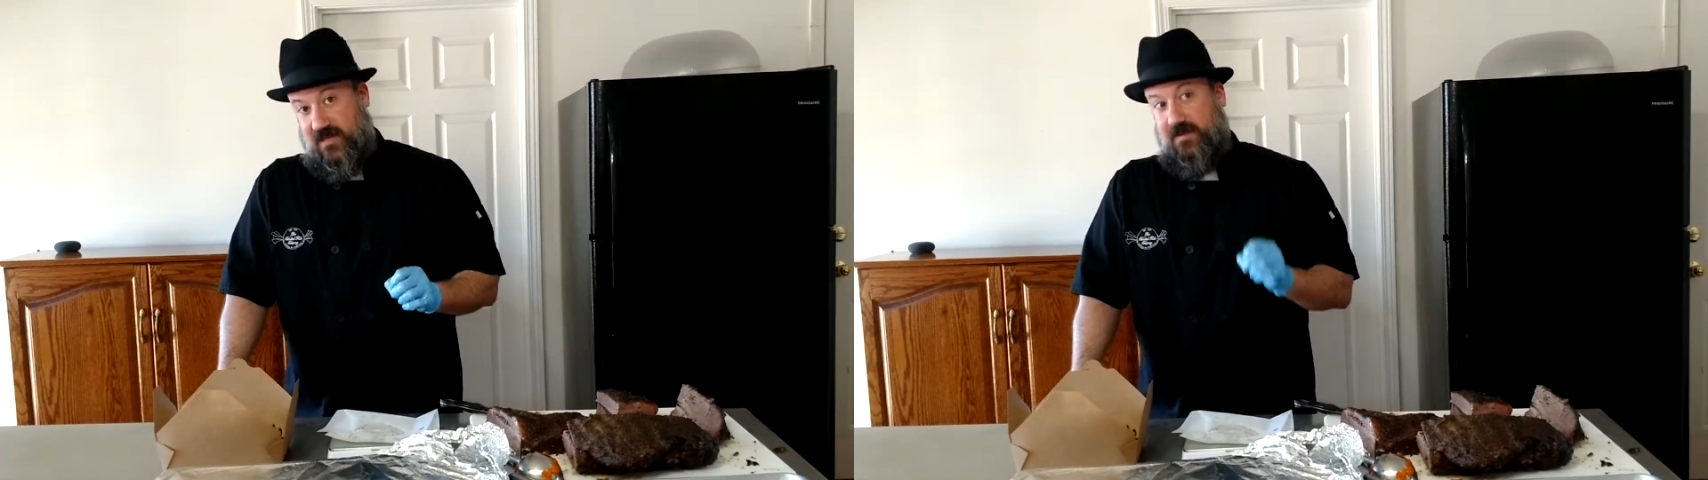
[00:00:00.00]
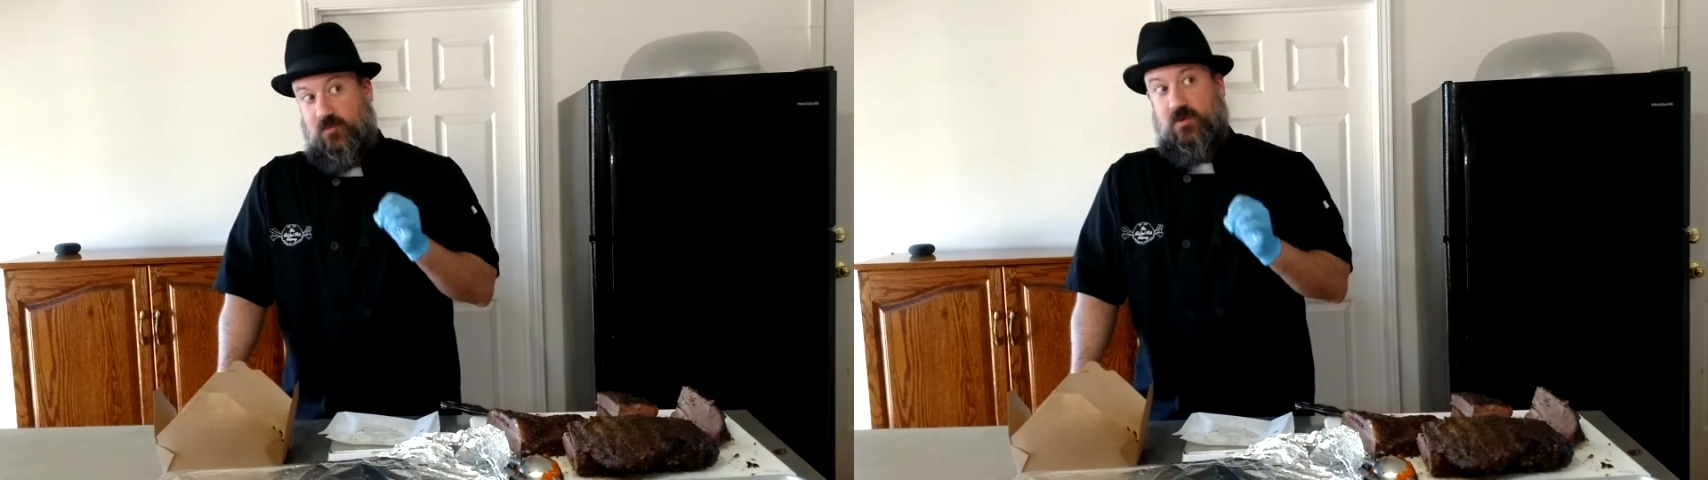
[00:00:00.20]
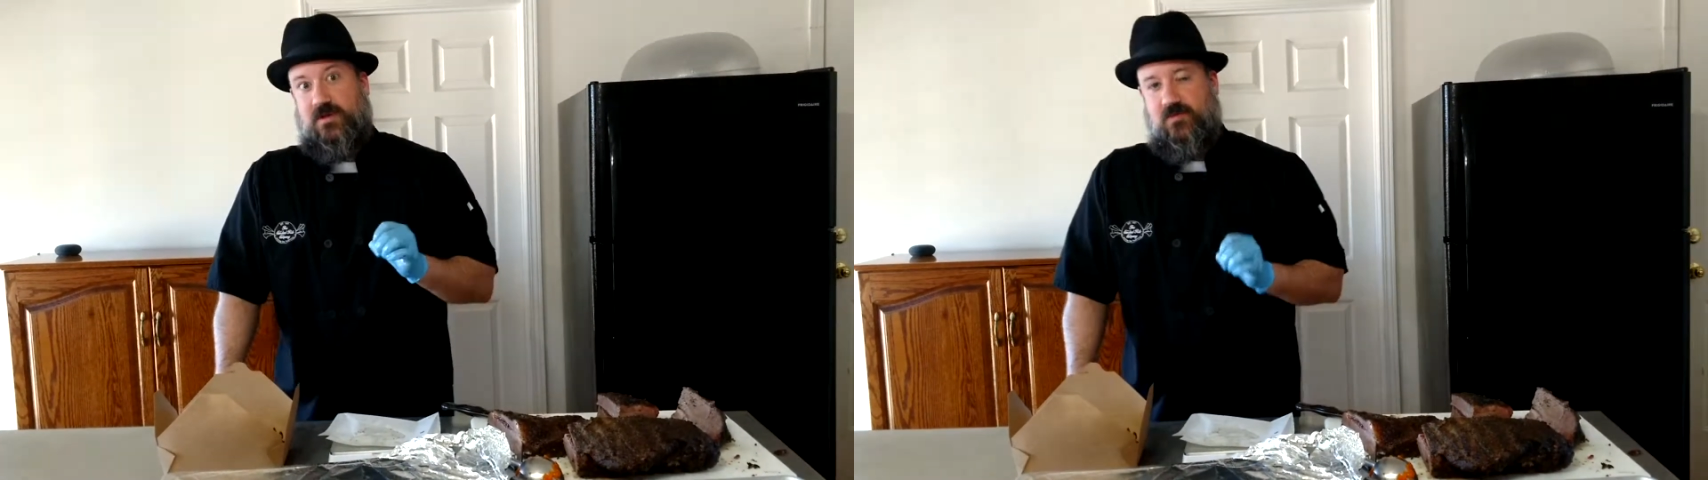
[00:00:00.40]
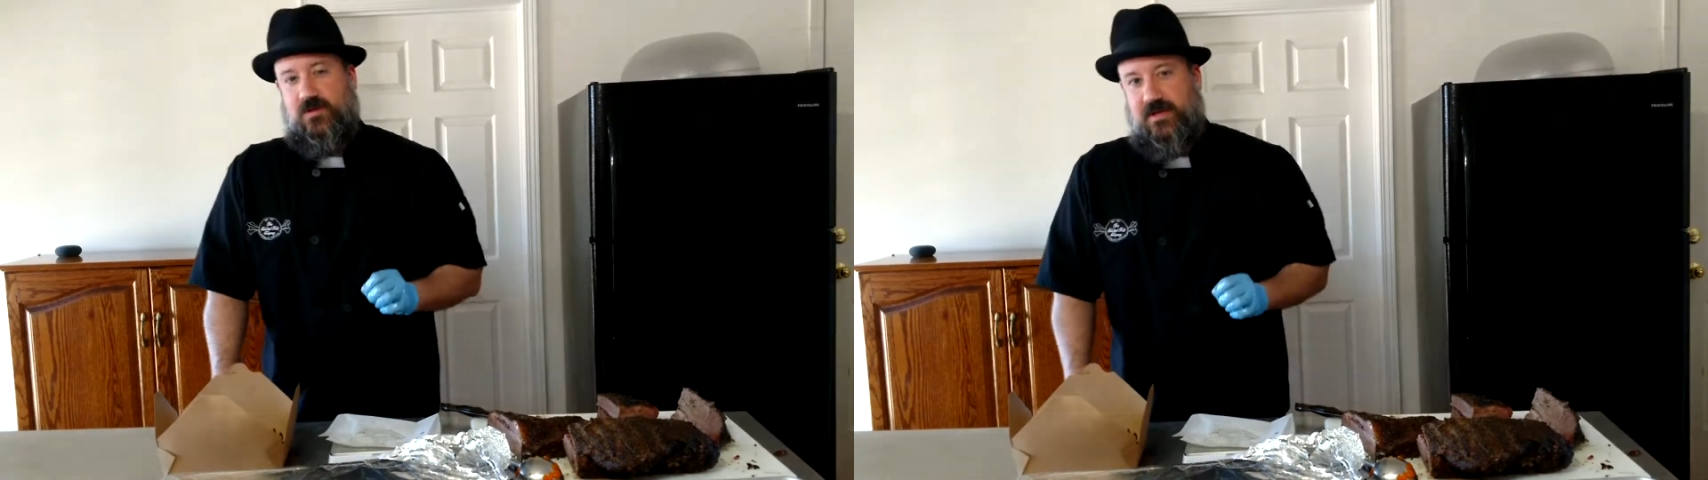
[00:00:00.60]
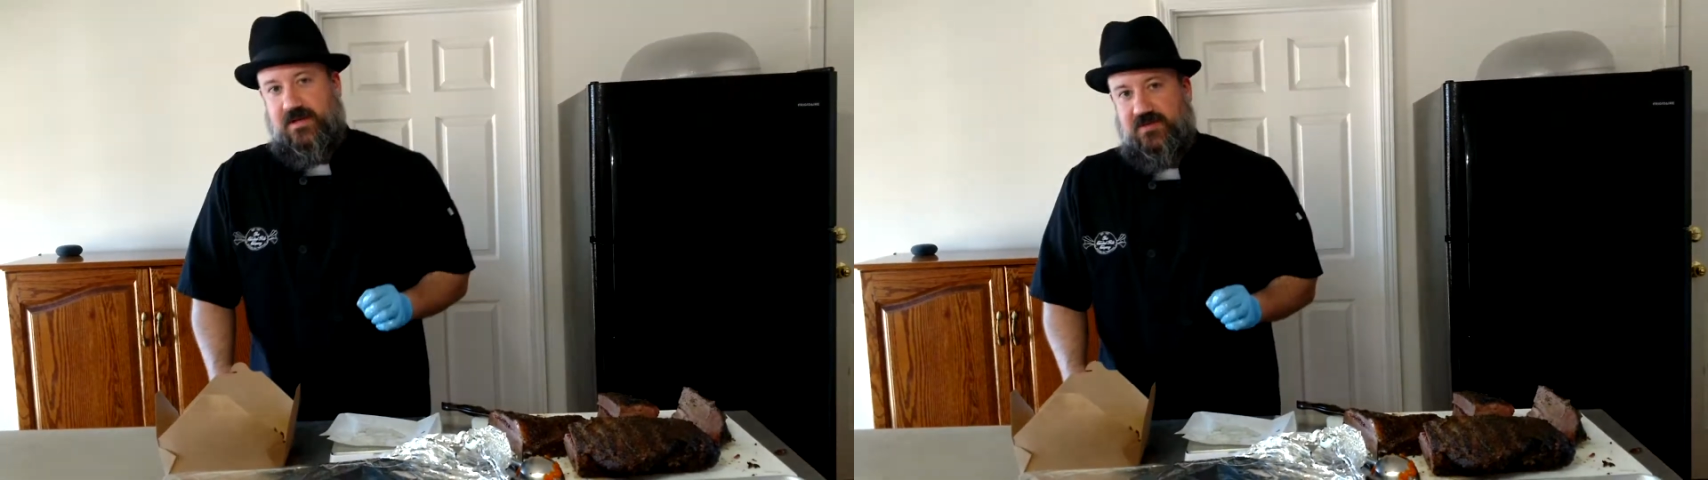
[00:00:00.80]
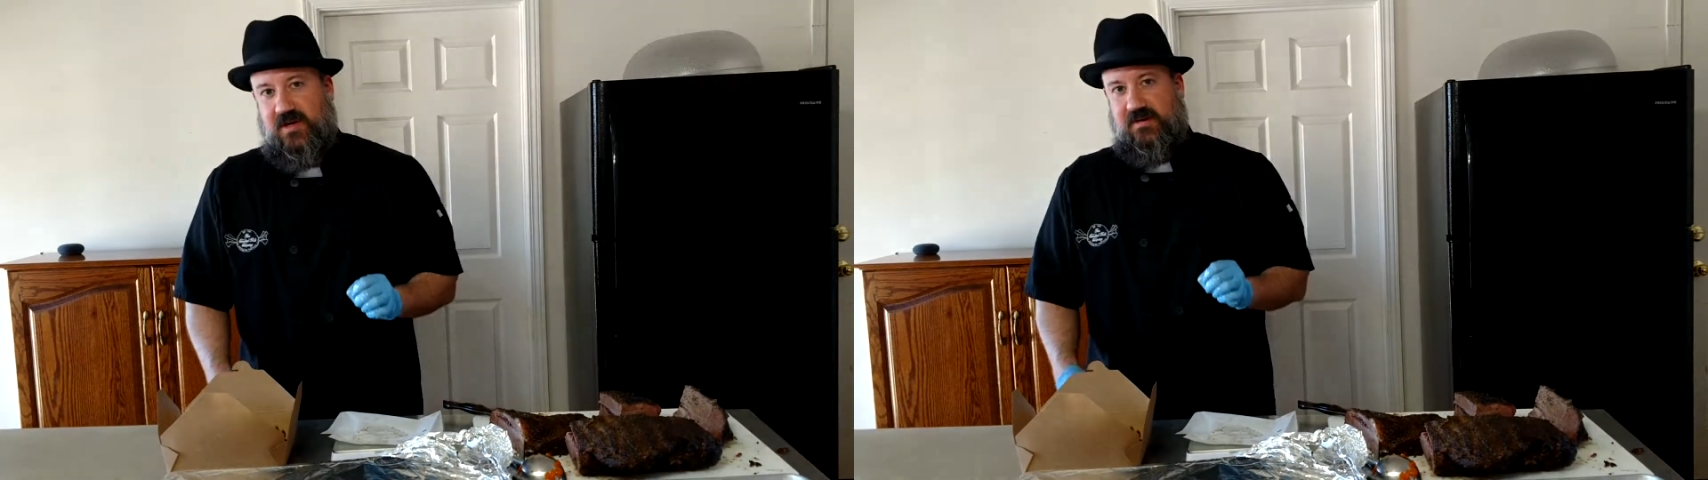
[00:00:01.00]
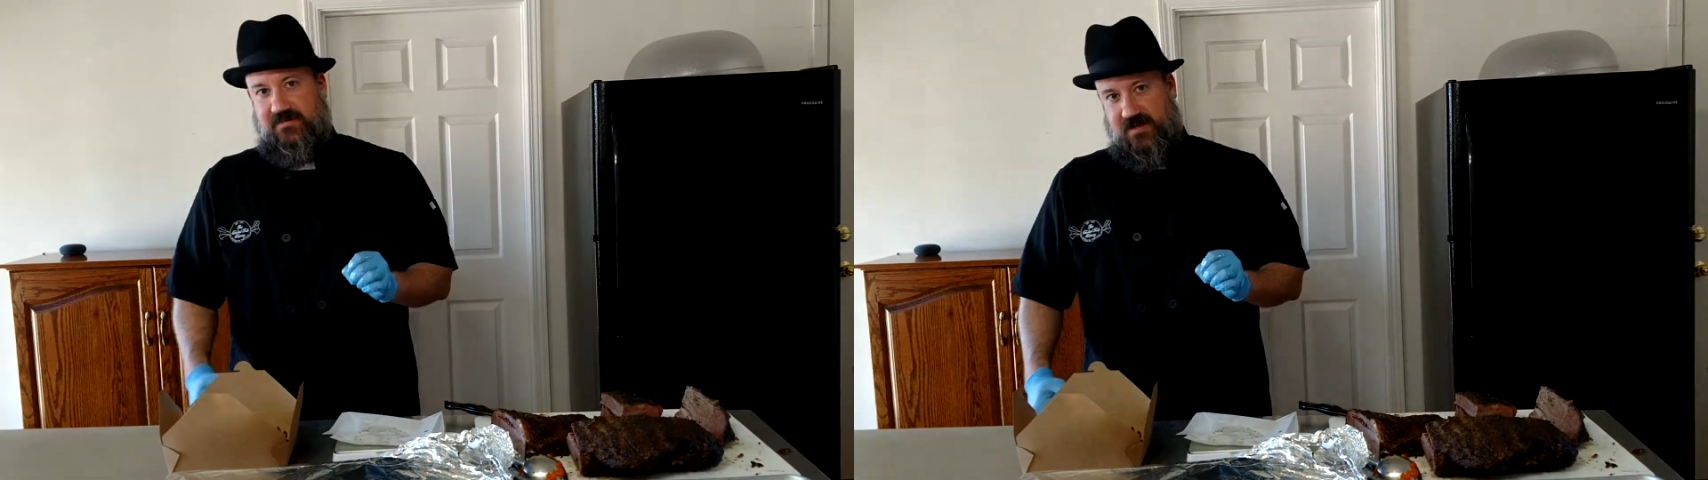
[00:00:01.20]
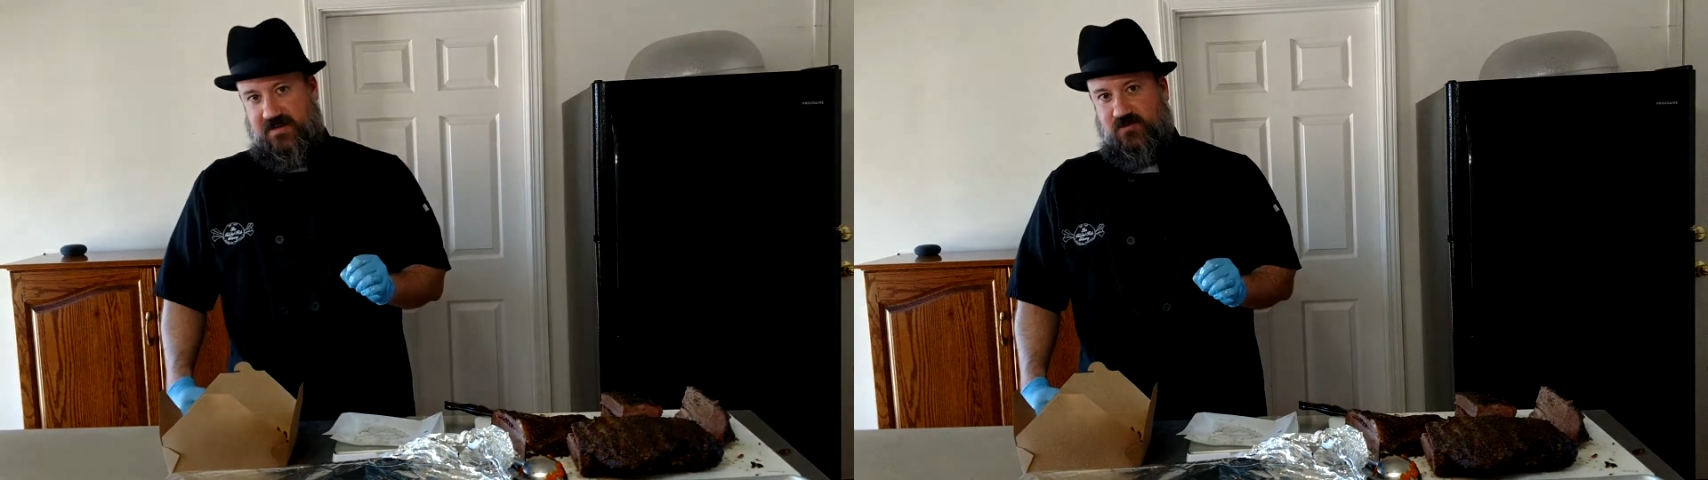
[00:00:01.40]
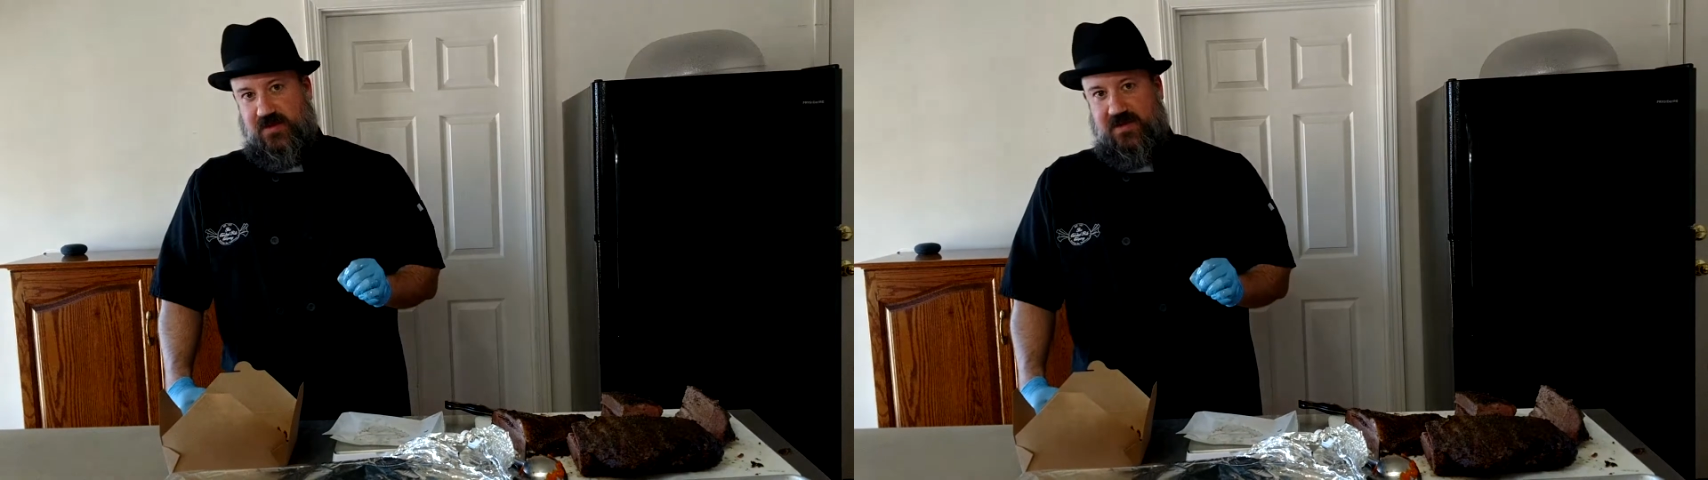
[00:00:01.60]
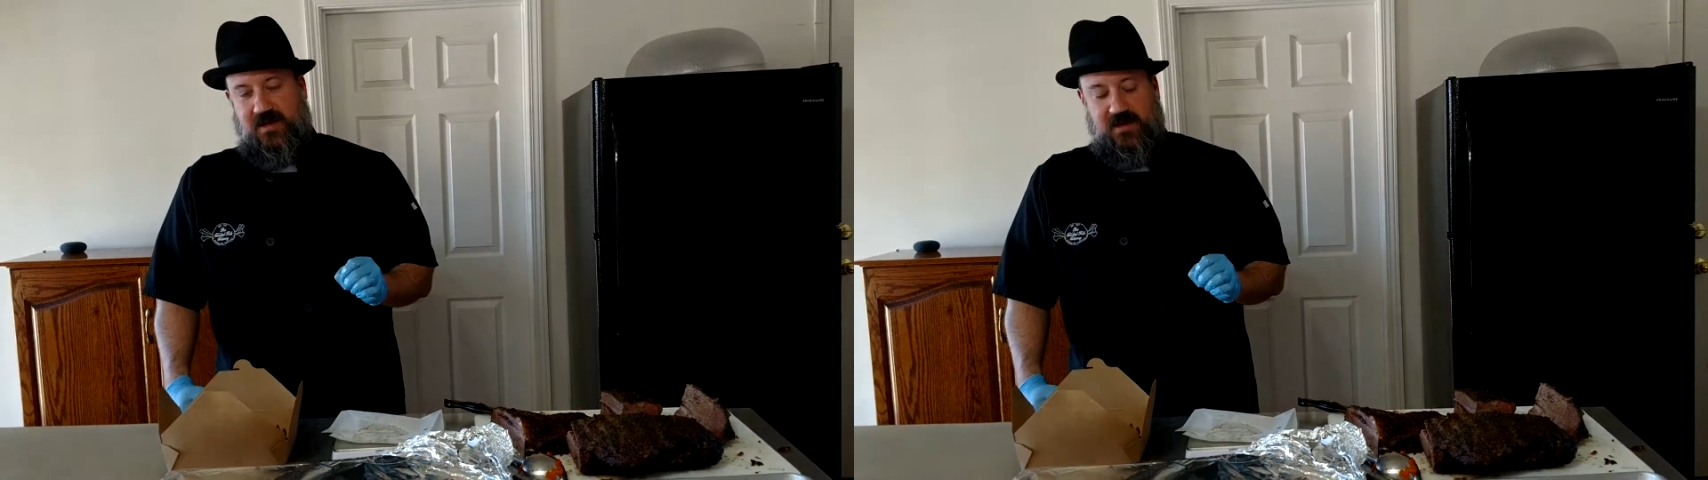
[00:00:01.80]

I'm really, really excited for next week.